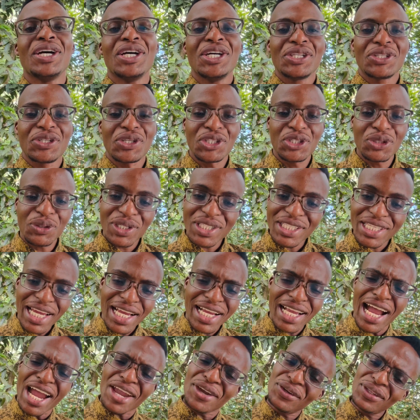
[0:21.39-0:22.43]
So she was
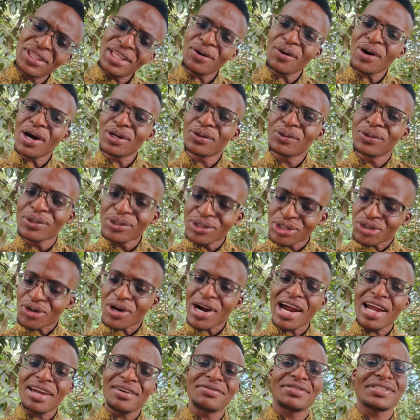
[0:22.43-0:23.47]
like, Are you the one who
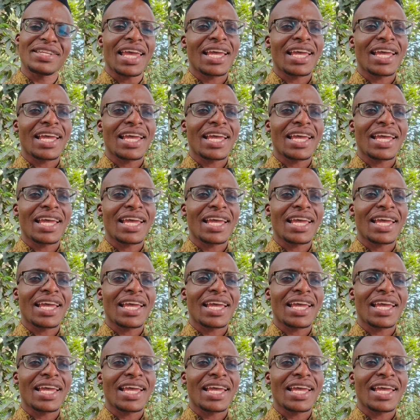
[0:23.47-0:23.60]
drives